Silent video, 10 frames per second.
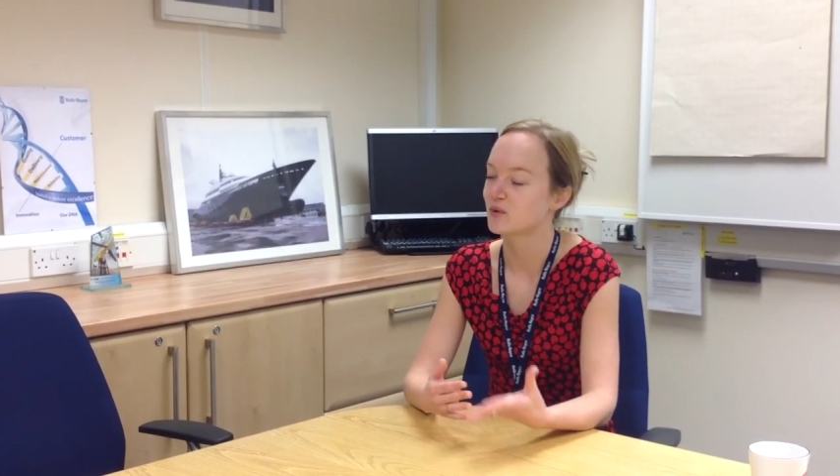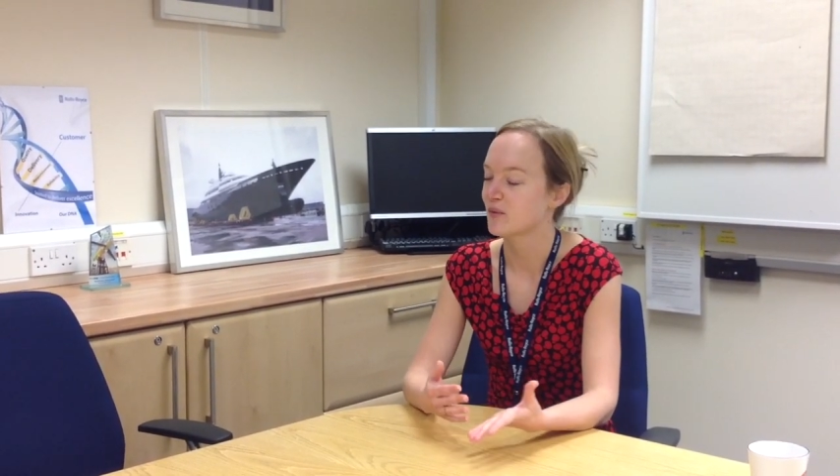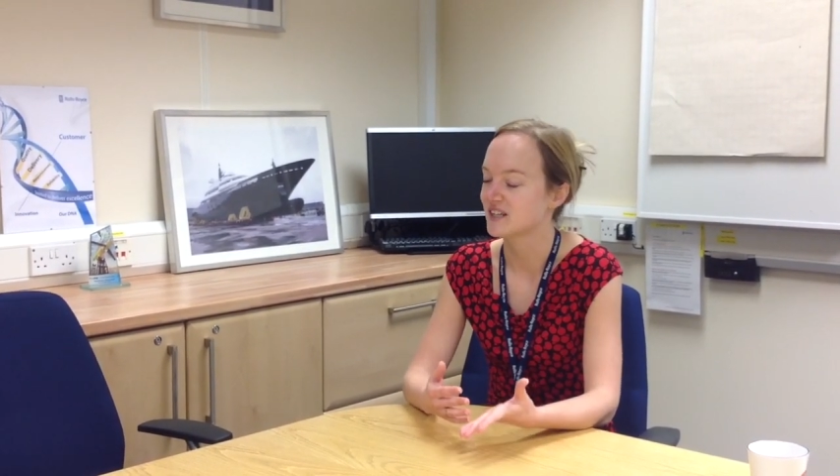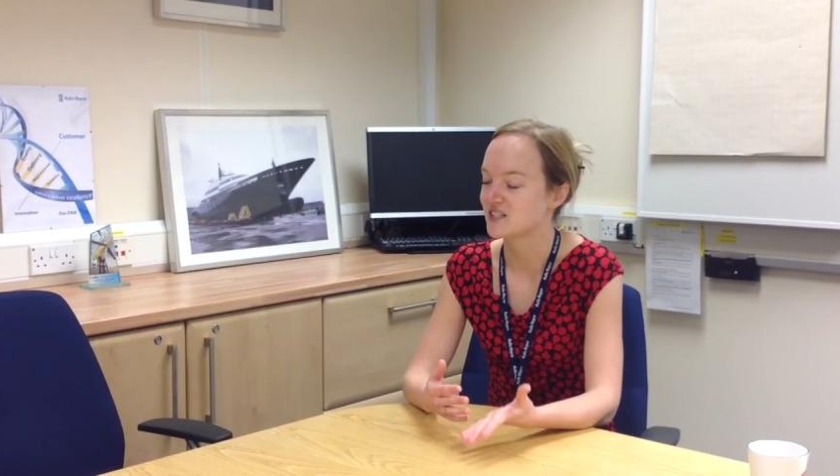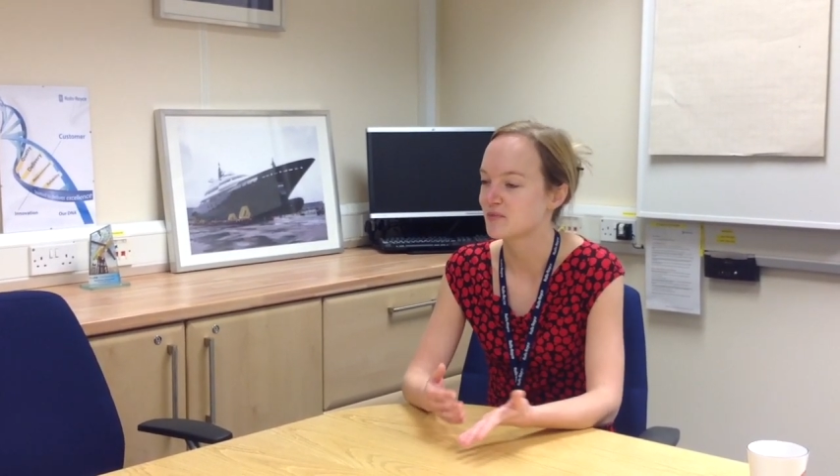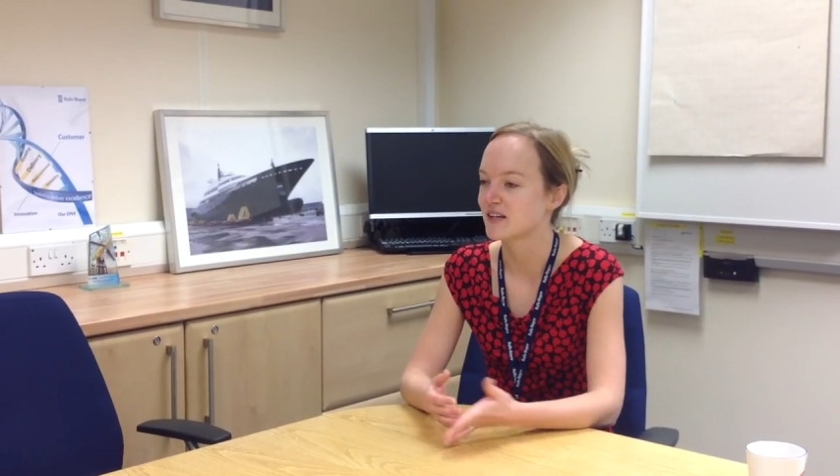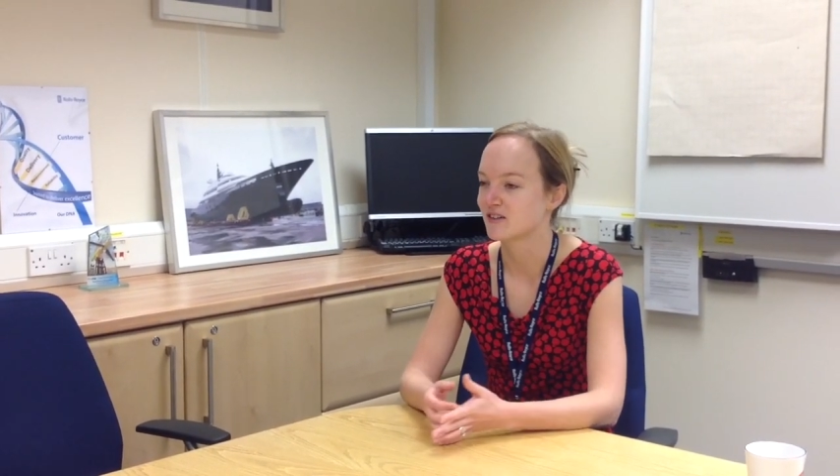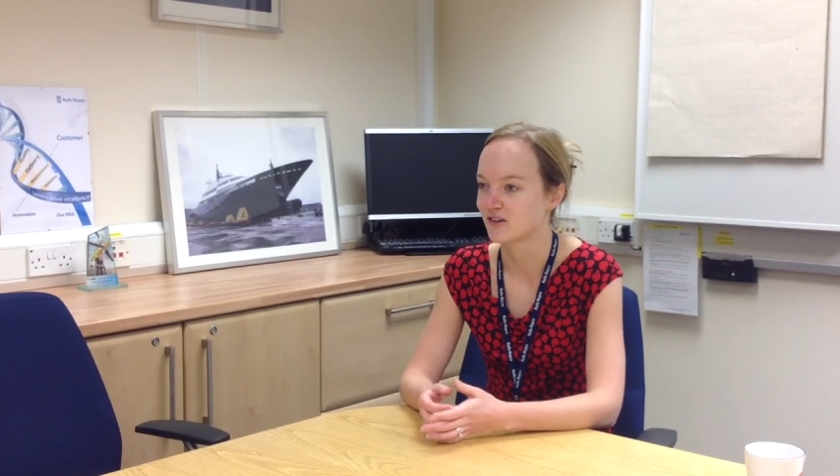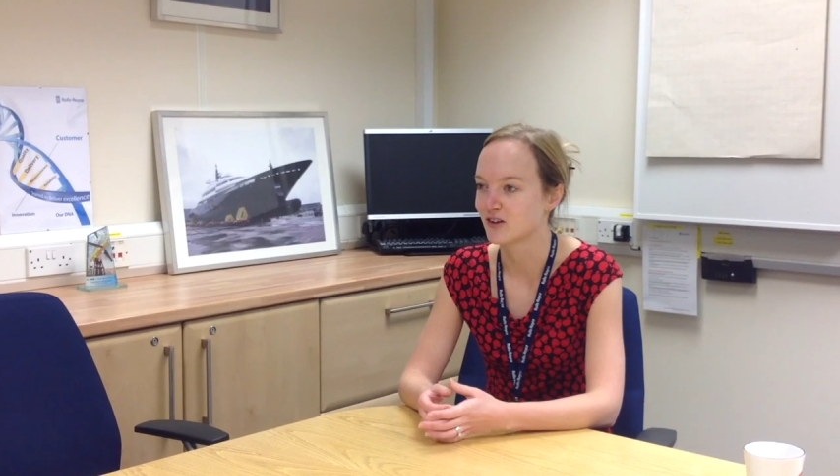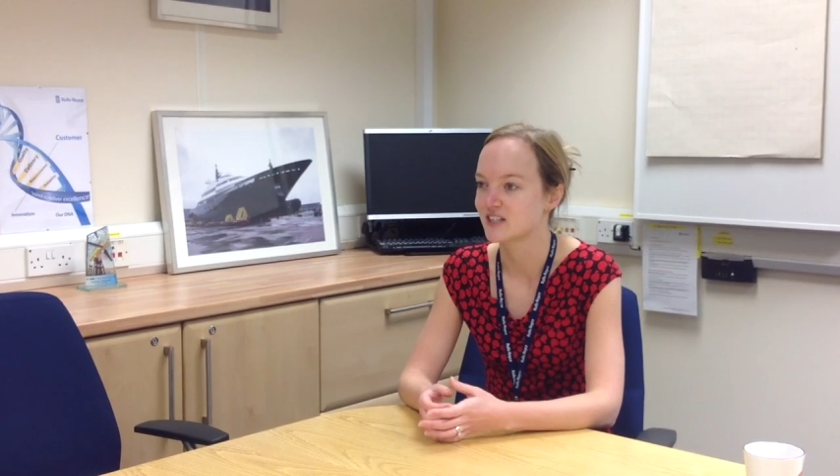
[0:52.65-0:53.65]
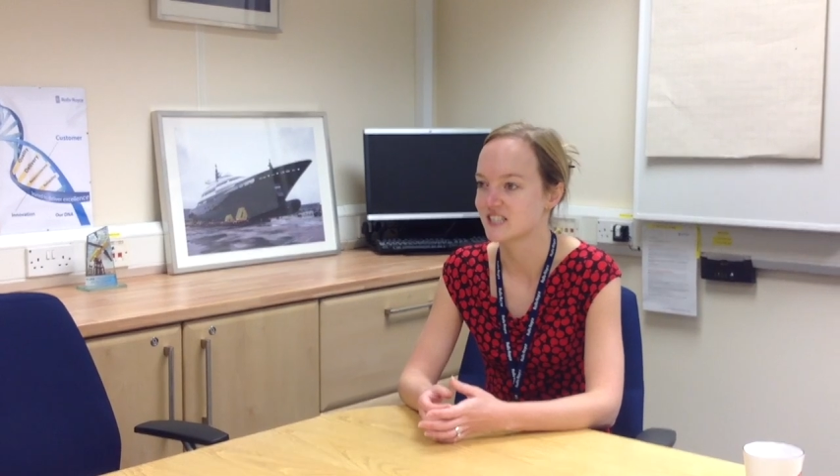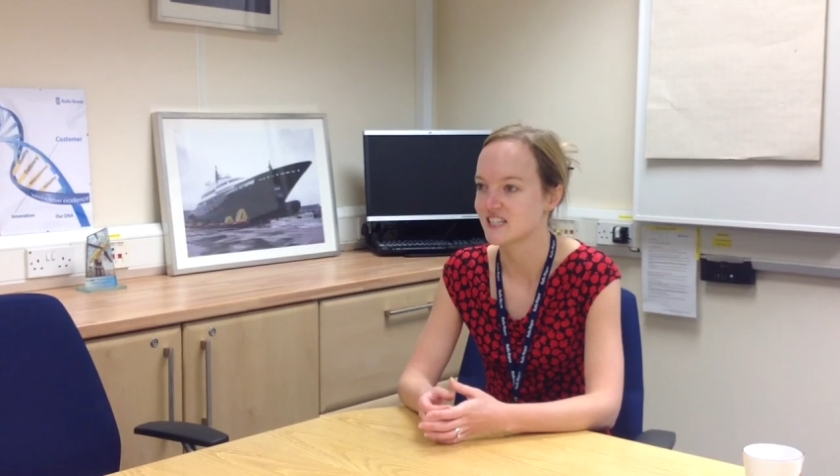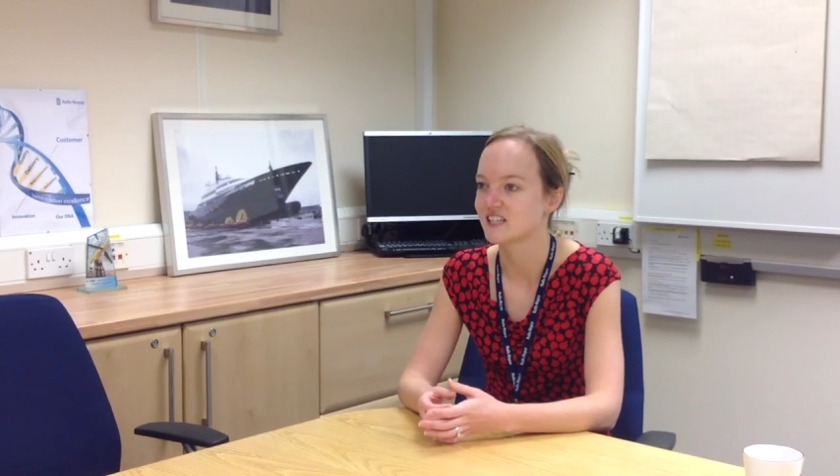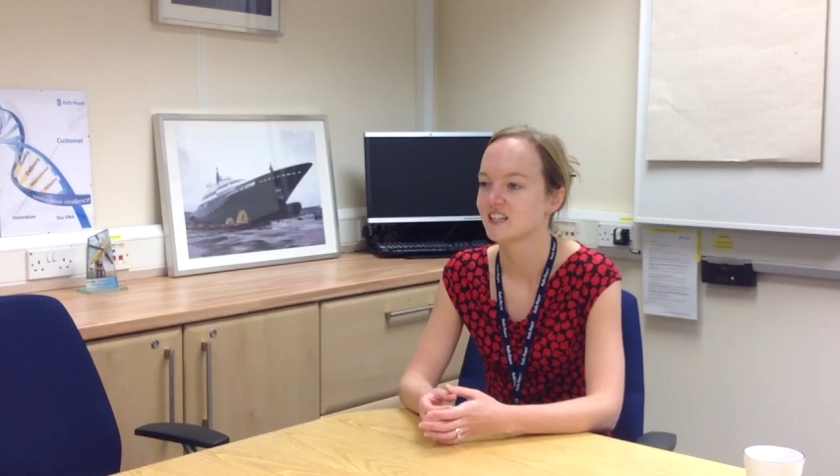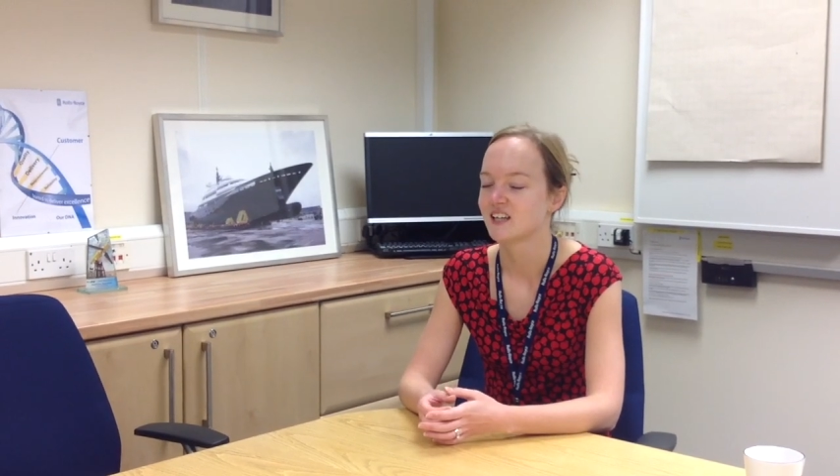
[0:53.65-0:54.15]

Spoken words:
we went to Spain on holiday.